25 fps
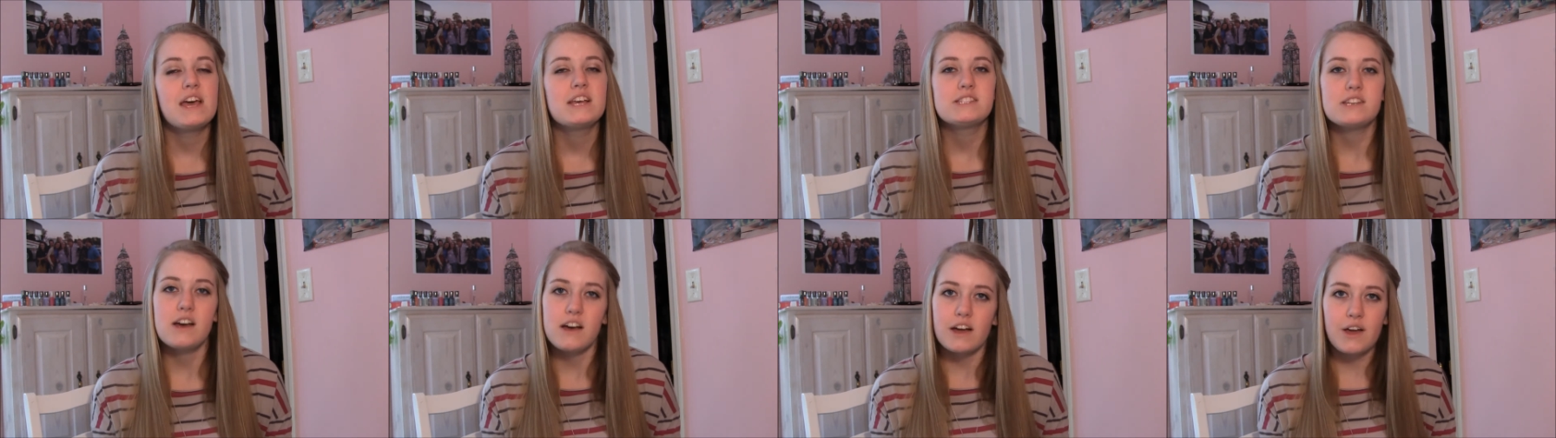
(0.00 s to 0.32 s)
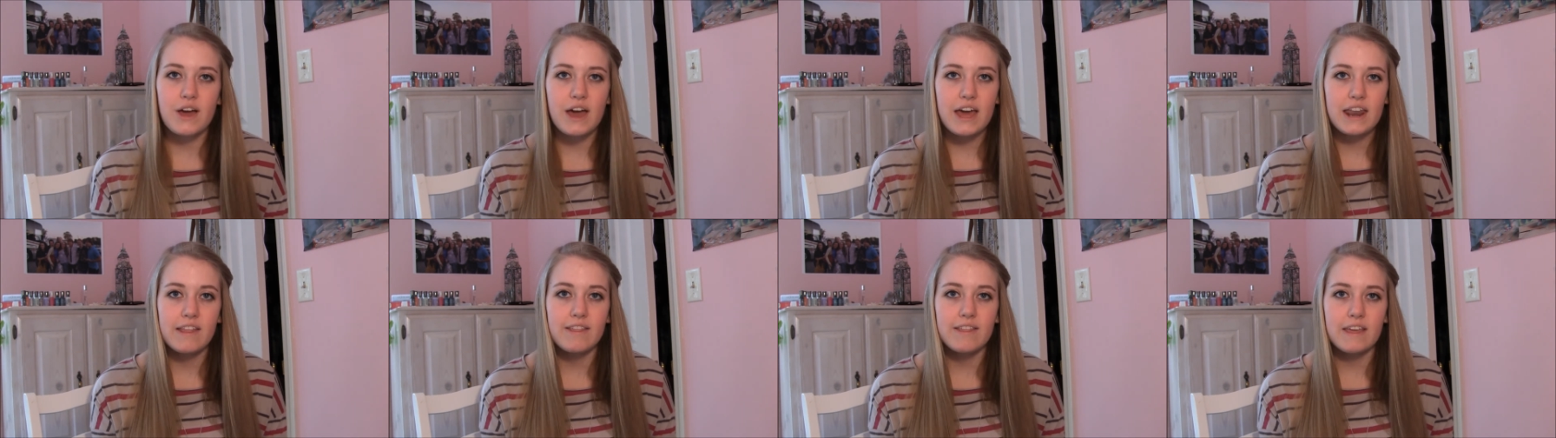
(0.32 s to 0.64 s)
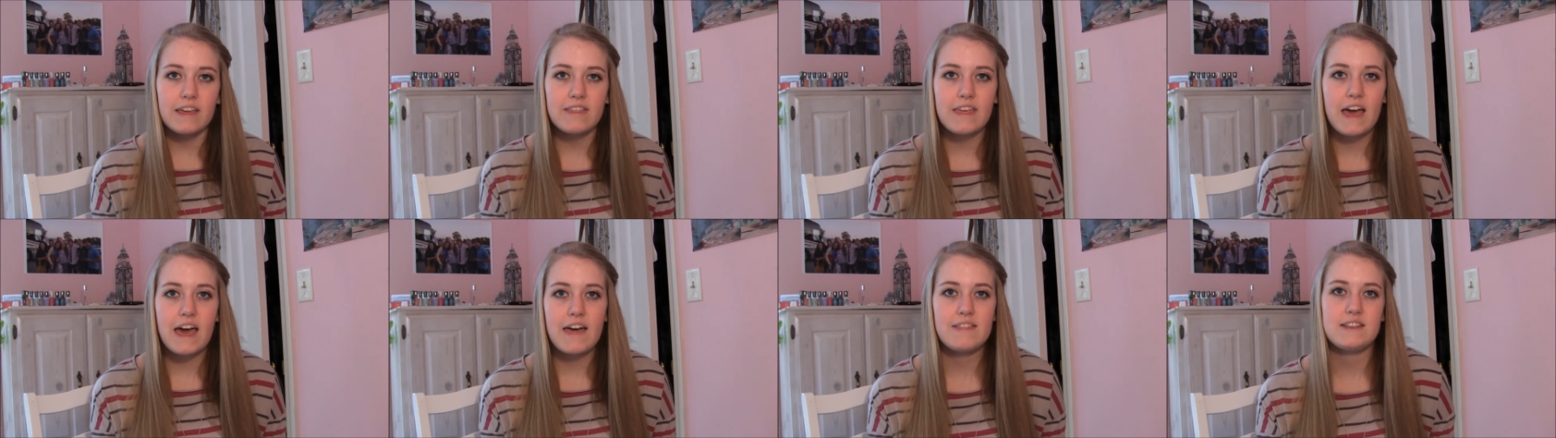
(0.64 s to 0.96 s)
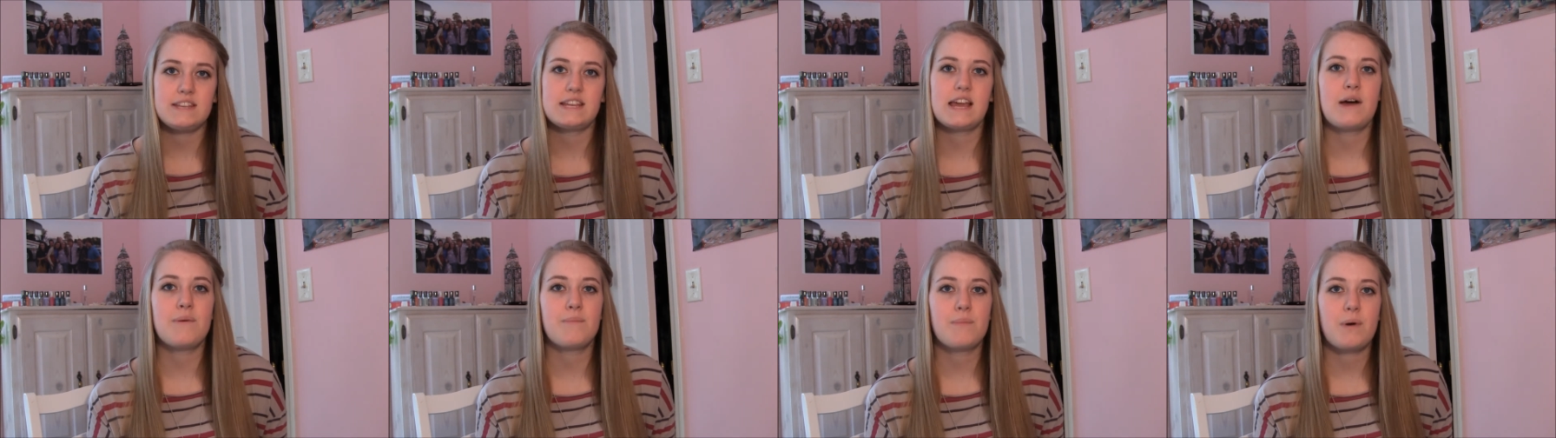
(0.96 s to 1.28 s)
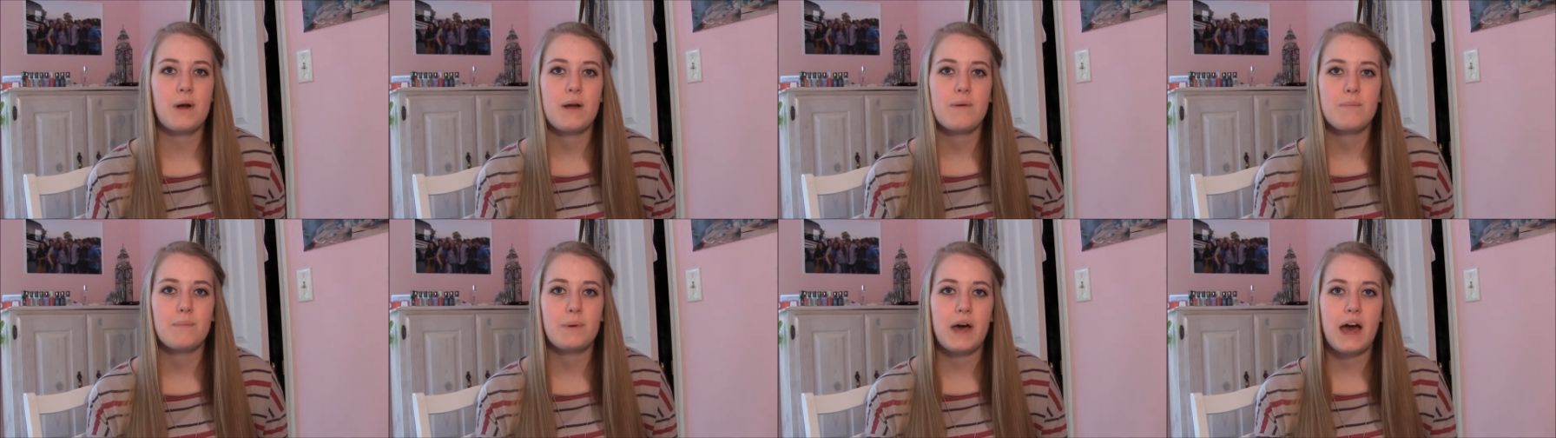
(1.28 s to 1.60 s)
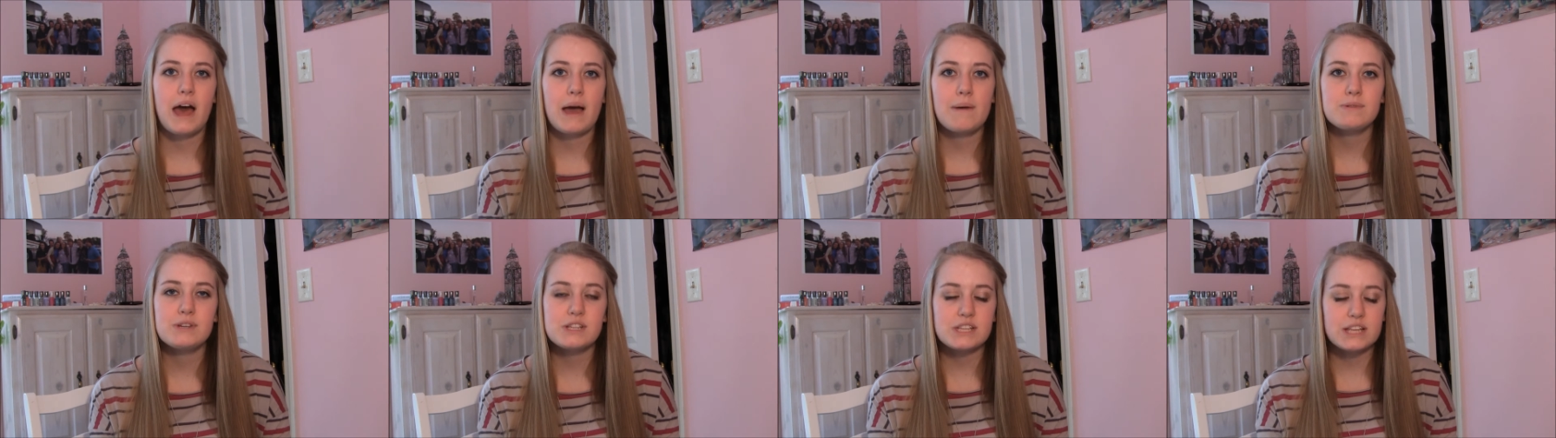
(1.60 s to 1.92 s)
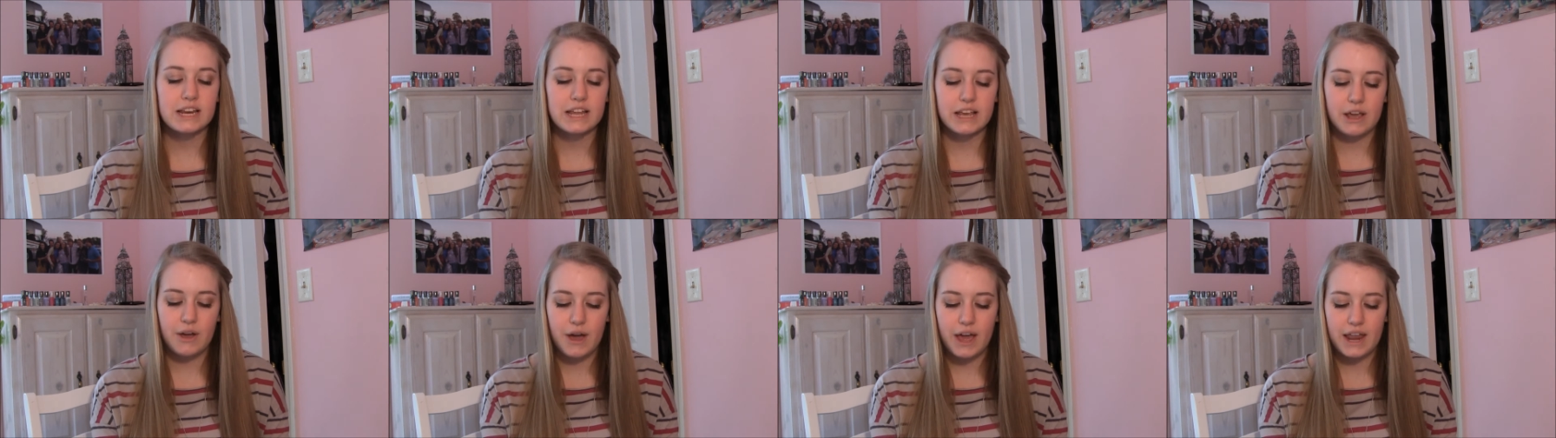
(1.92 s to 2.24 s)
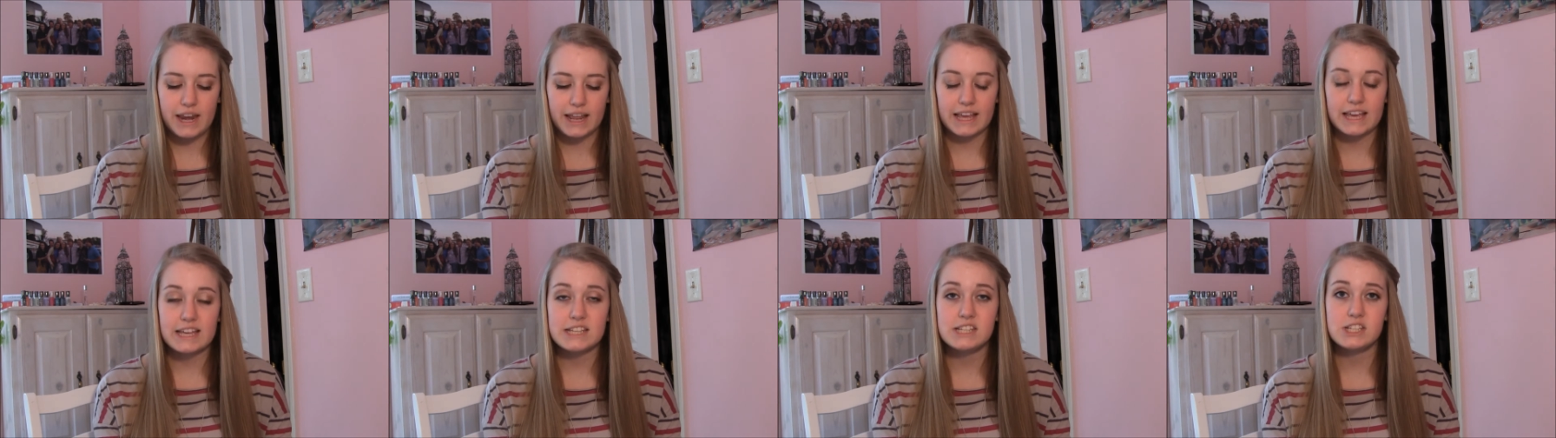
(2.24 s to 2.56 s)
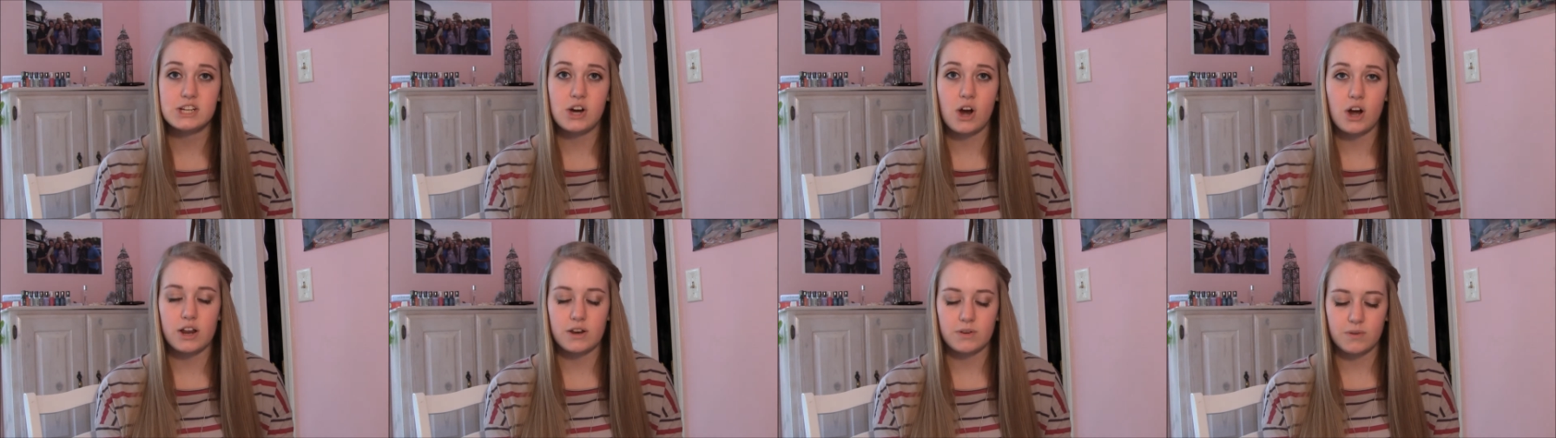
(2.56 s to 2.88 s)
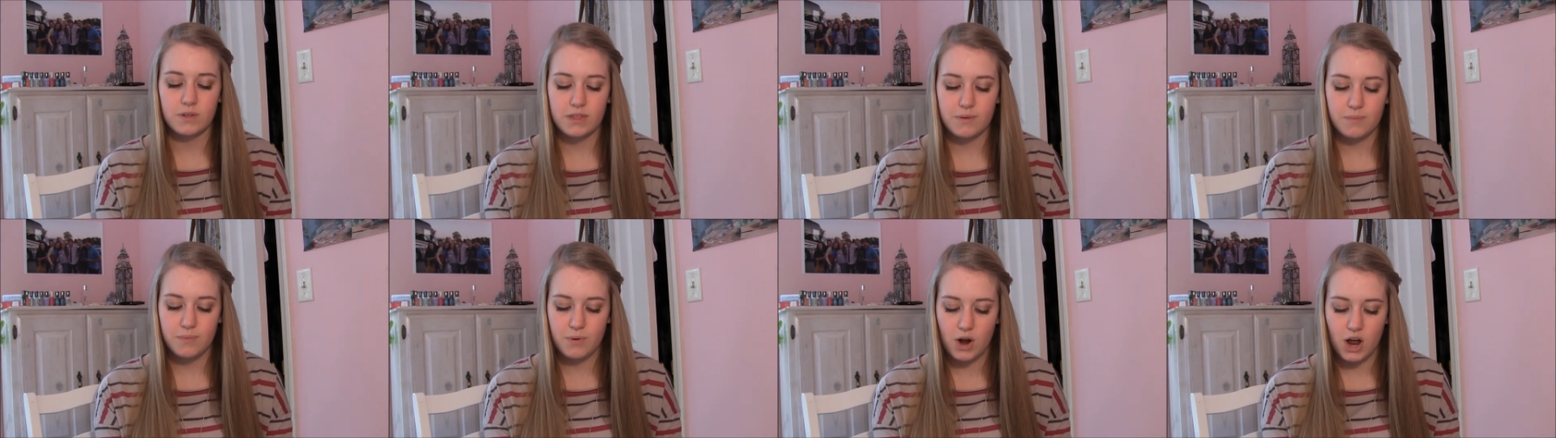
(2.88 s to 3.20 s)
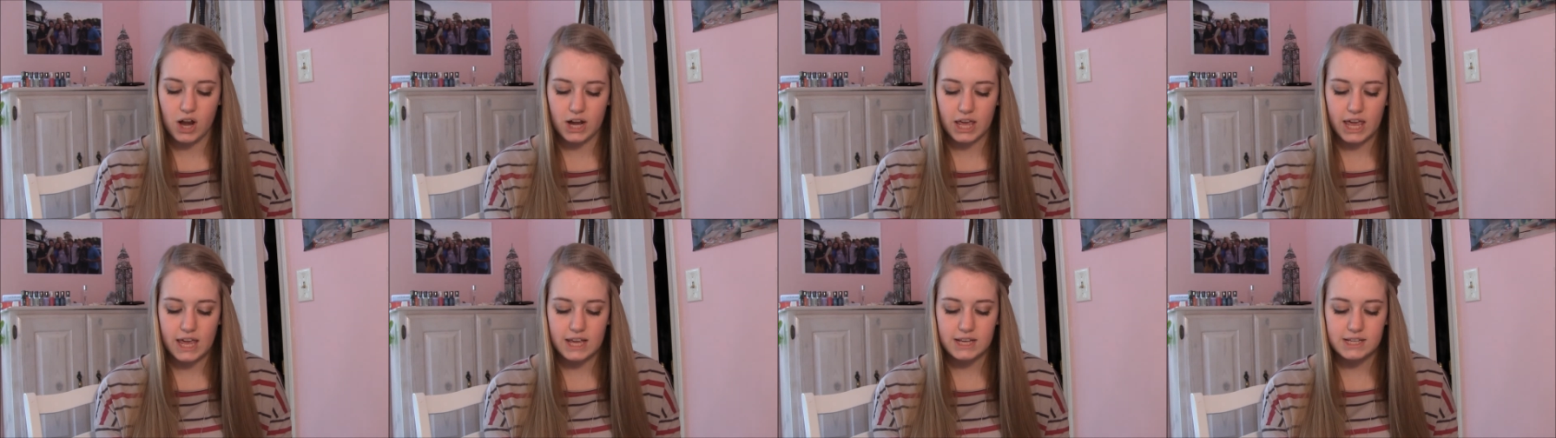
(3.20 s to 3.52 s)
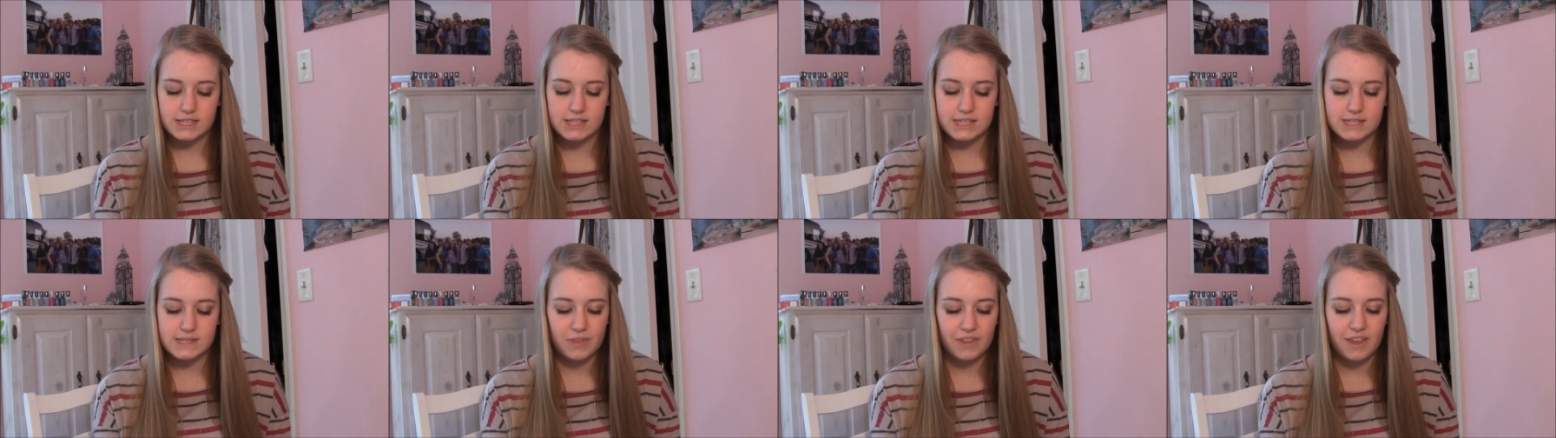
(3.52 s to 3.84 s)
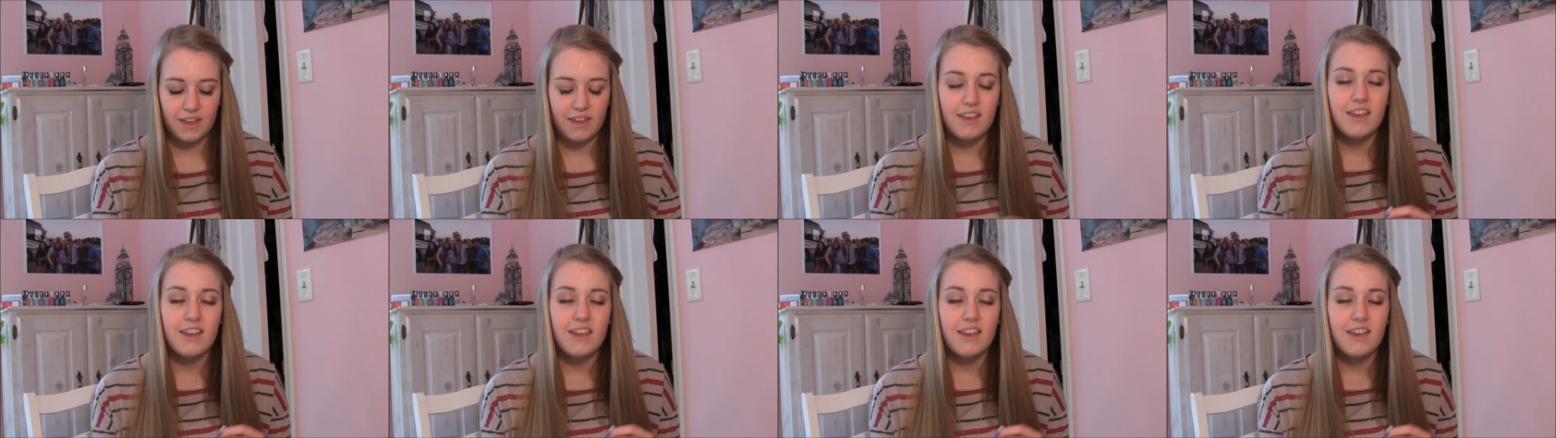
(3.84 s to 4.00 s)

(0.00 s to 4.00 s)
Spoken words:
So I'll go ahead and link that in the down bar, but I'm just going to go ahead and get started with the products.